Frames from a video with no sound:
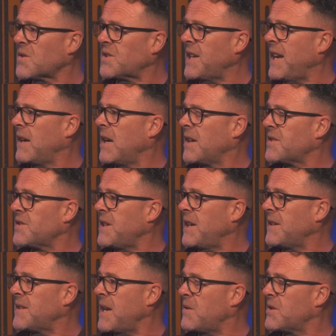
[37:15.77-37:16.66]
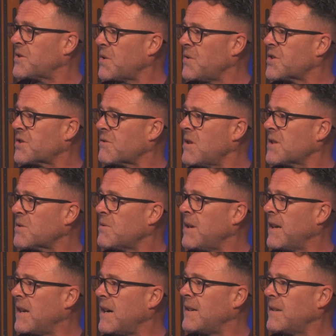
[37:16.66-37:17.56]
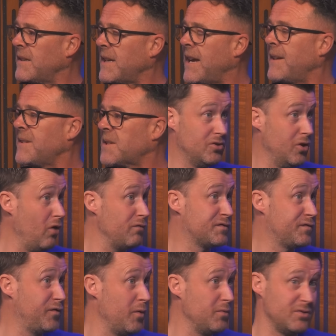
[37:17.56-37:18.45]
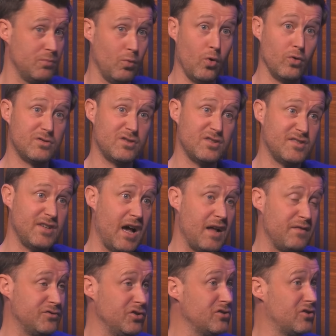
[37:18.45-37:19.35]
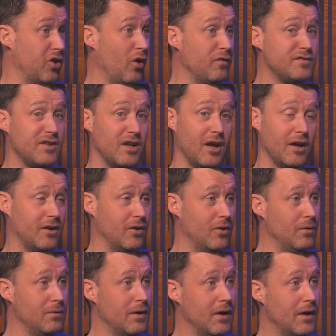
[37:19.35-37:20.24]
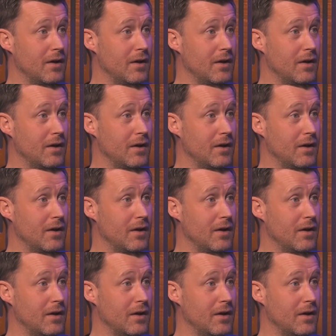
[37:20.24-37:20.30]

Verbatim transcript: He's gold, Roy. He's down Turner's Cross. Yeah, every, yeah, he loves football. Goes yeah. to Salford. Just loves it, like, yeah. you know.